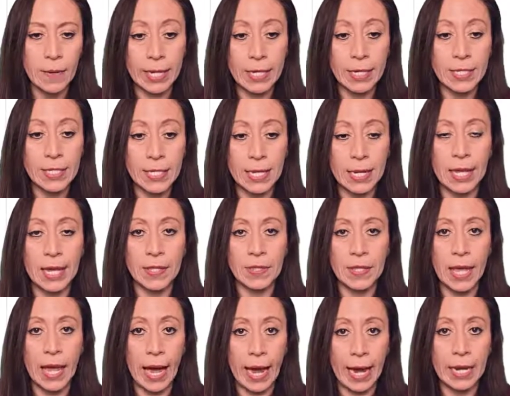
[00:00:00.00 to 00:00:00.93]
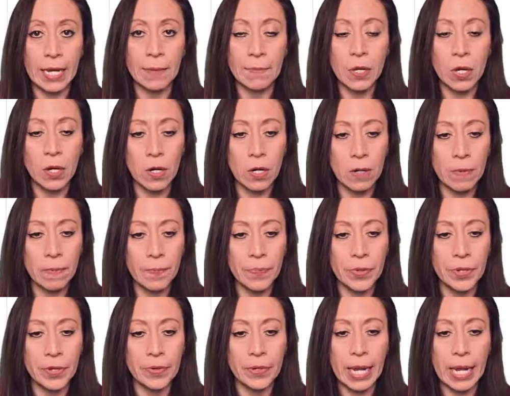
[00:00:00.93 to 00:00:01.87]
Here, select the item column,
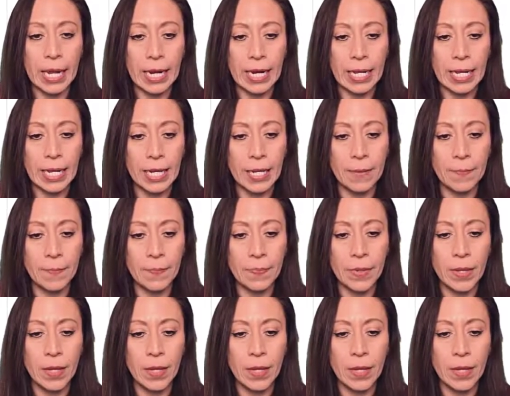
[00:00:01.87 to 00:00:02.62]
right click,